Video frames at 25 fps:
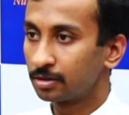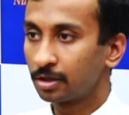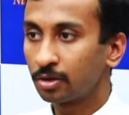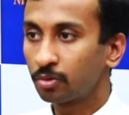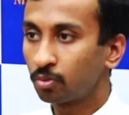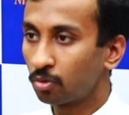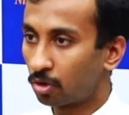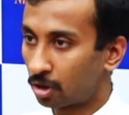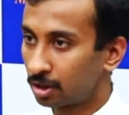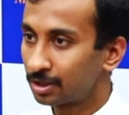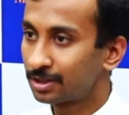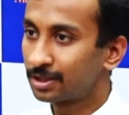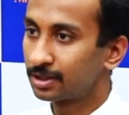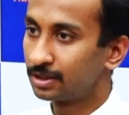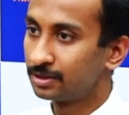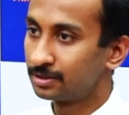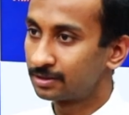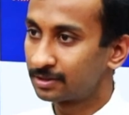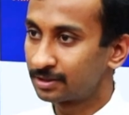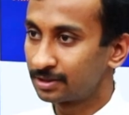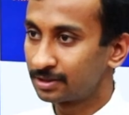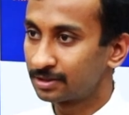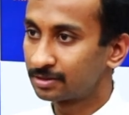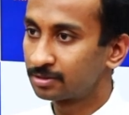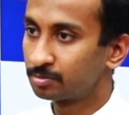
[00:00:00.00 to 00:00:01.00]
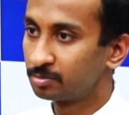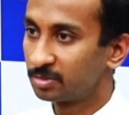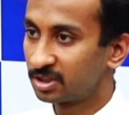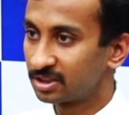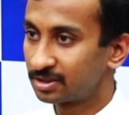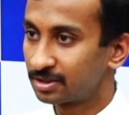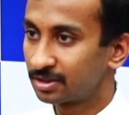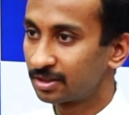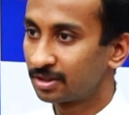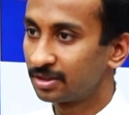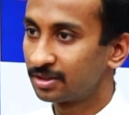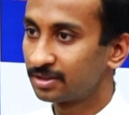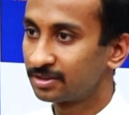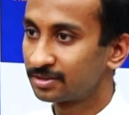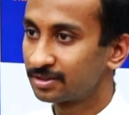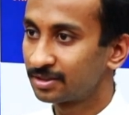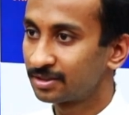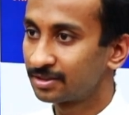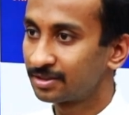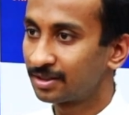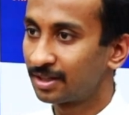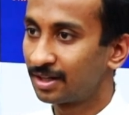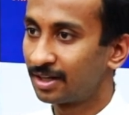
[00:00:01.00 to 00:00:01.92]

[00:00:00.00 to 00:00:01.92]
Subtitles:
The Quad countries basically, sir.